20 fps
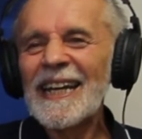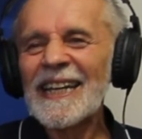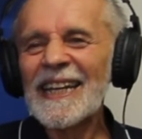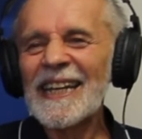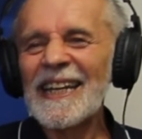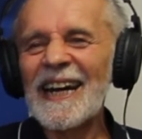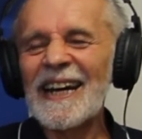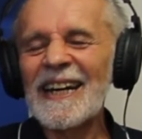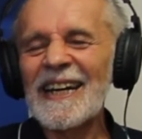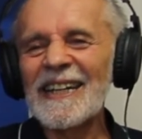
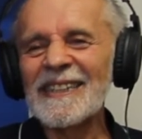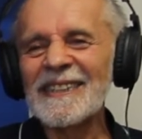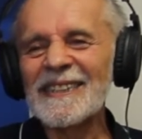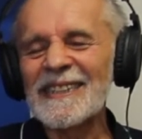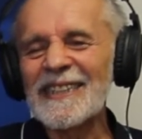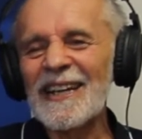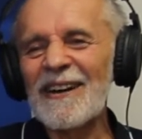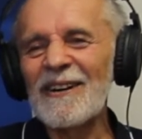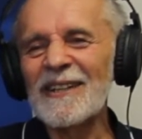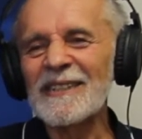you know, and
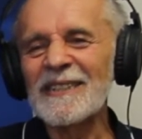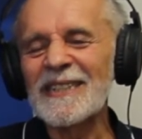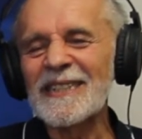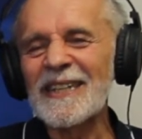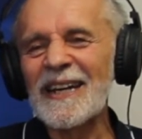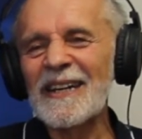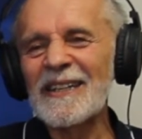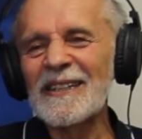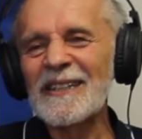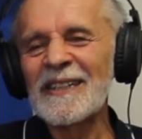so on.
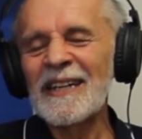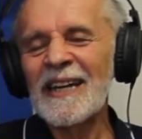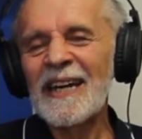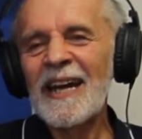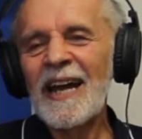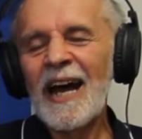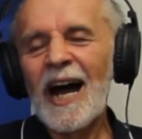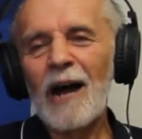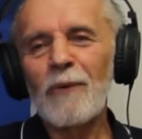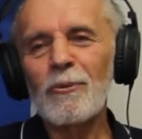So
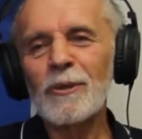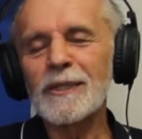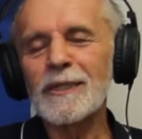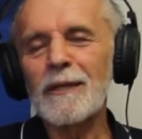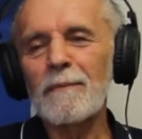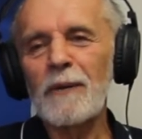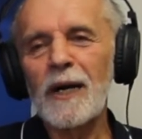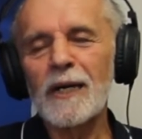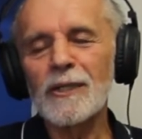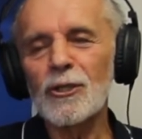I wouldn't
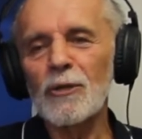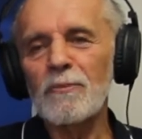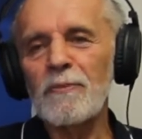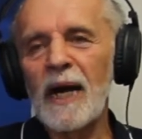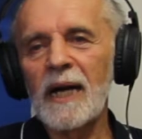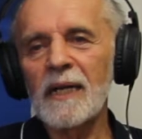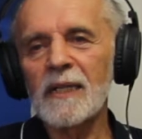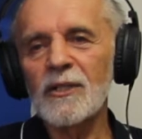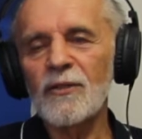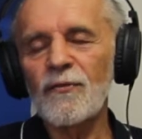supply
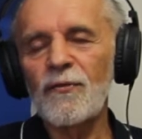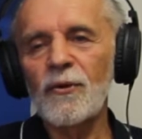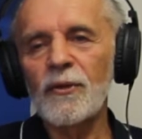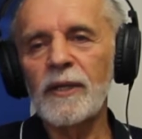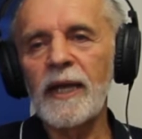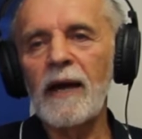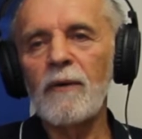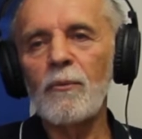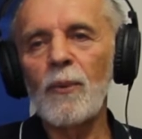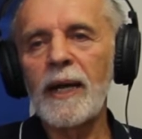supermarkets for
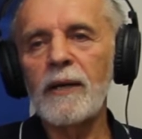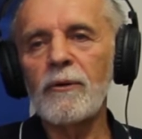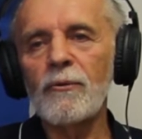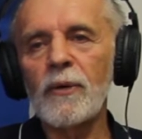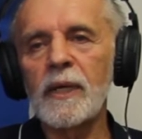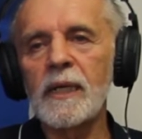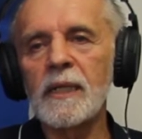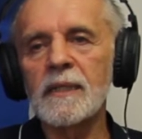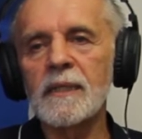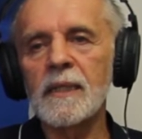that one
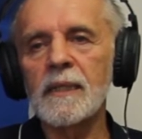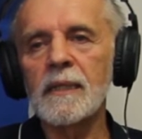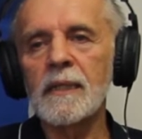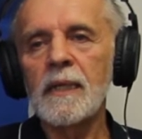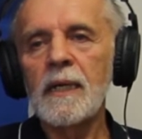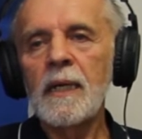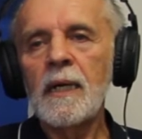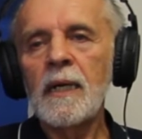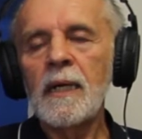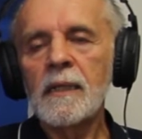
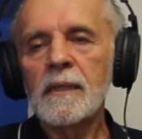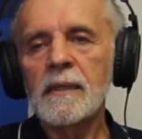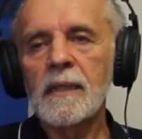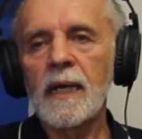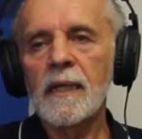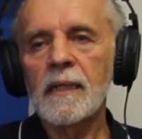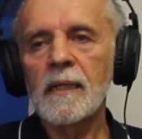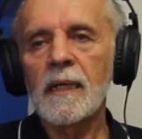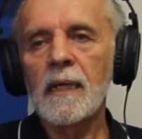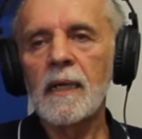reason,
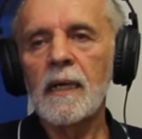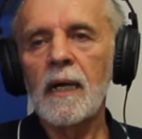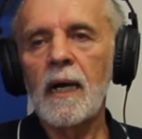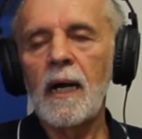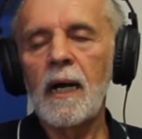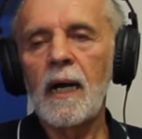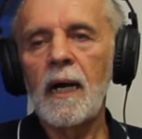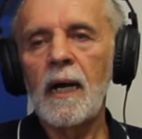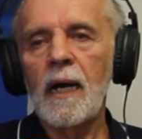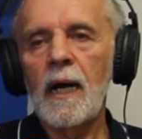that
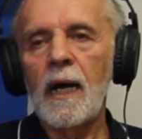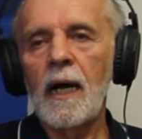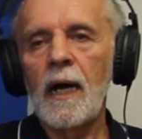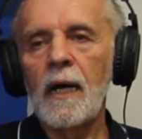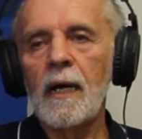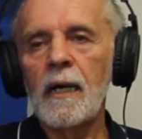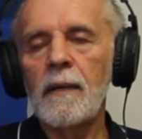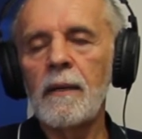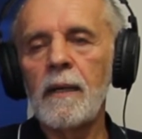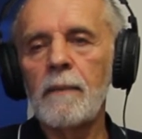
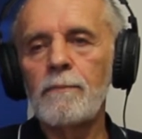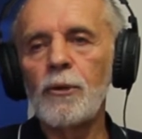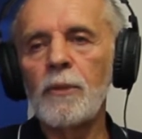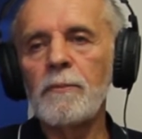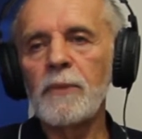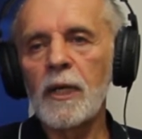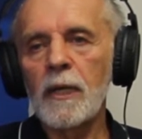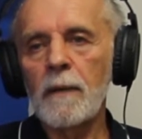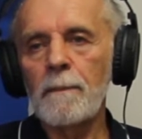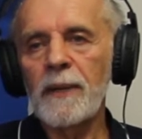put
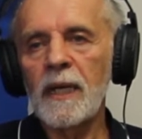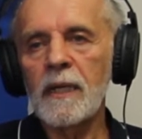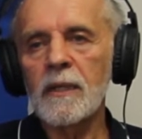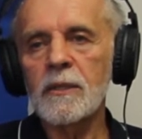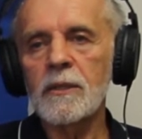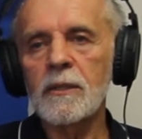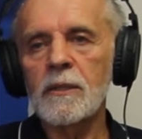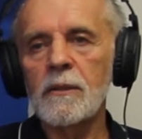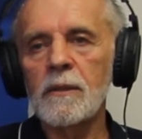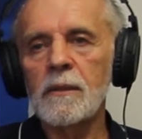me on a
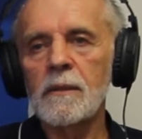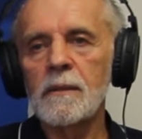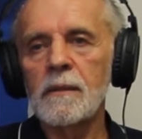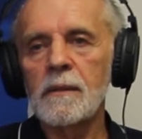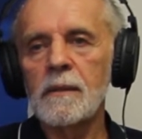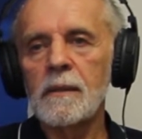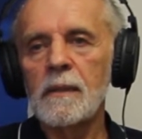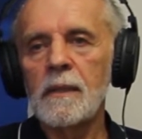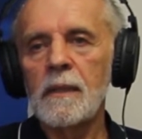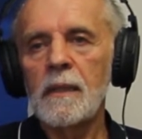pedestal.
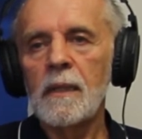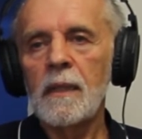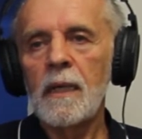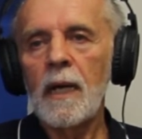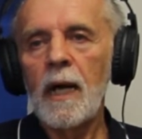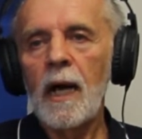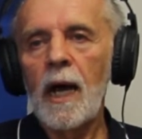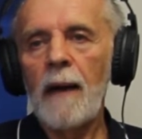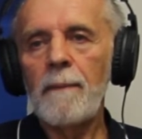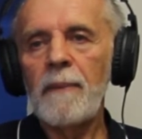
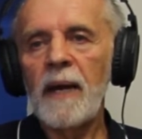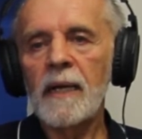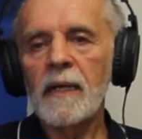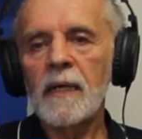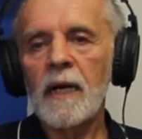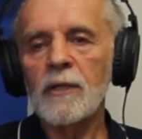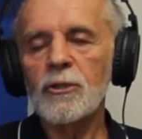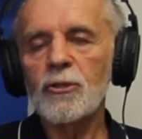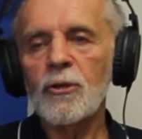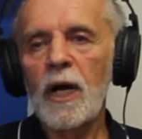I
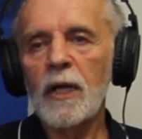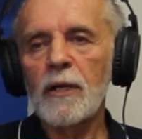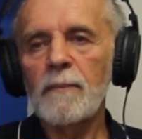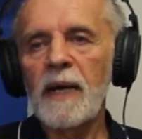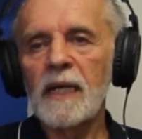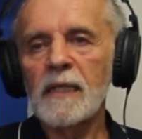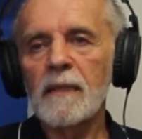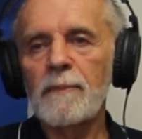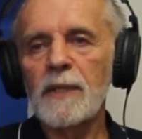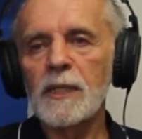try to
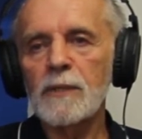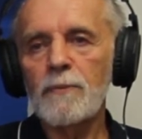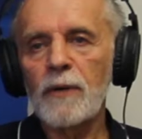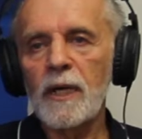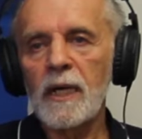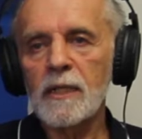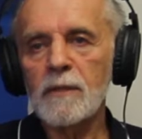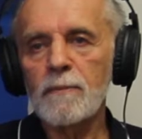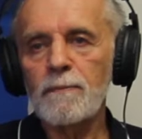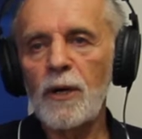make the best
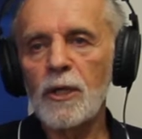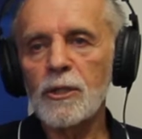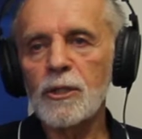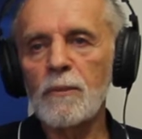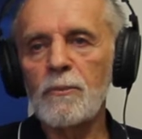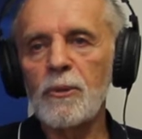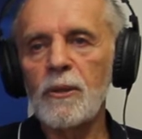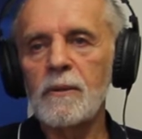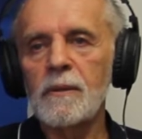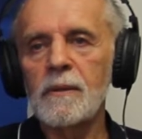products
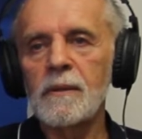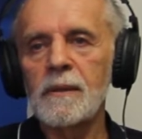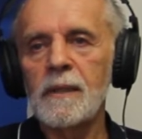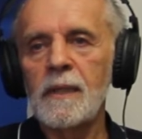possible,